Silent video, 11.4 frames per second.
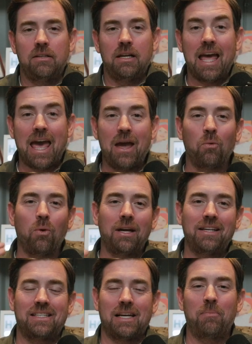Hey, what
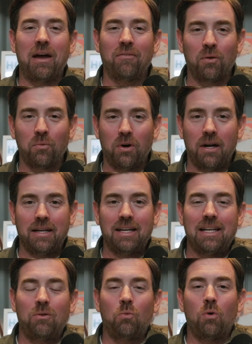is up, everyone?
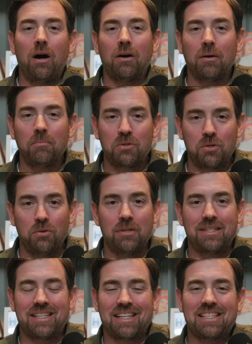Welcome to
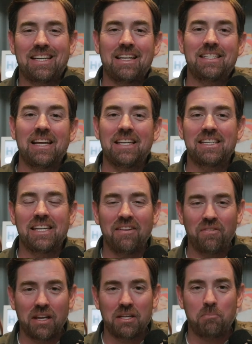the Success and
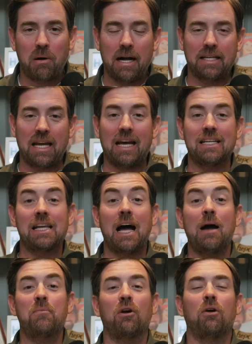Significance Podcast.
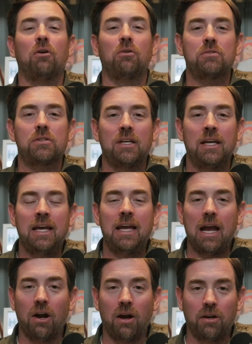I'm your host,
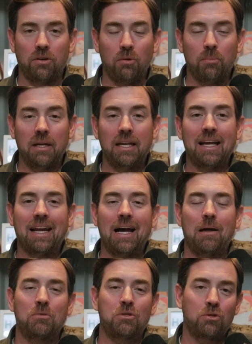Eric Newman, and I
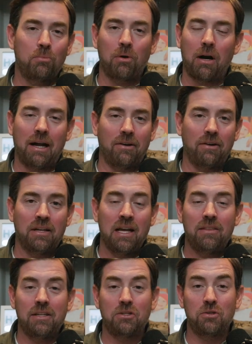am super honored
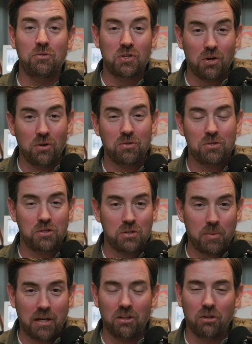that you chose to
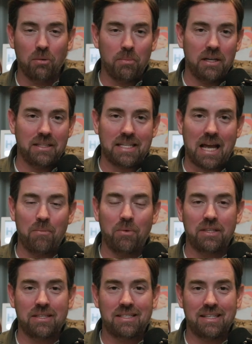spend a little bit of time
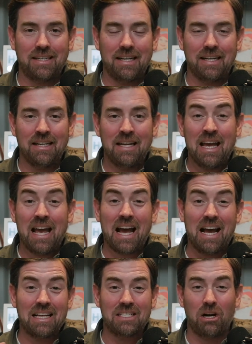with us today.
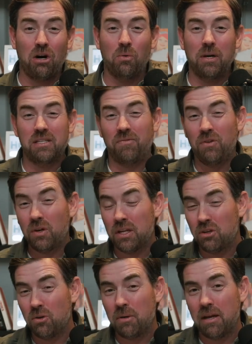As always, if you can
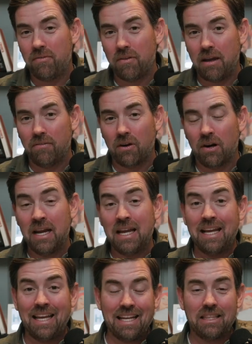do me a favor,
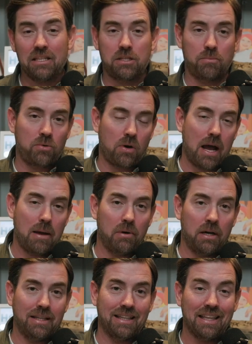hit the subscribe
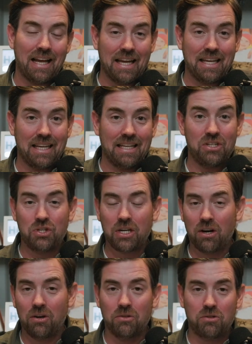button, like it,
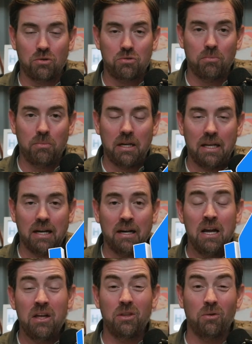share it on social media.
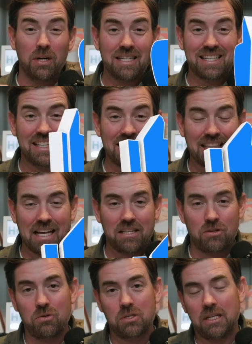The reason that that's
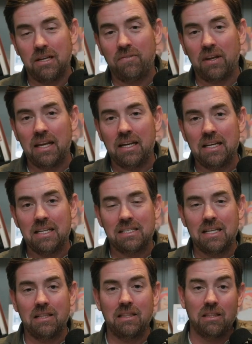so significant is
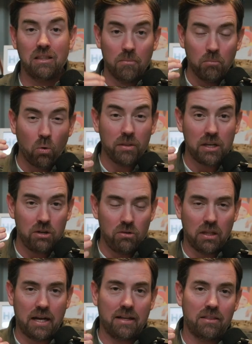that the more that you
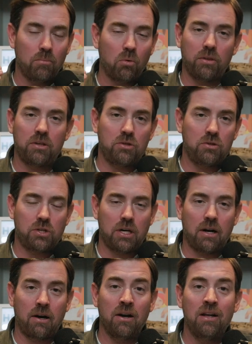like, the more that you
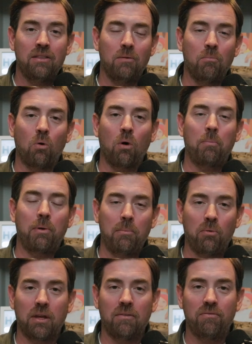share, the more
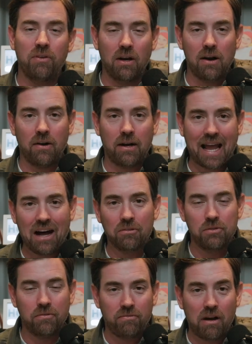people can figure out how
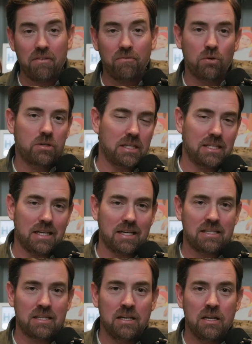to fight for
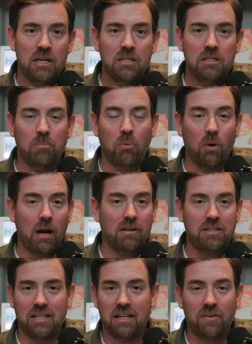success to pour
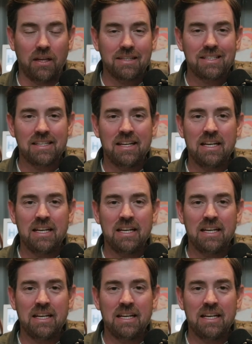out significance.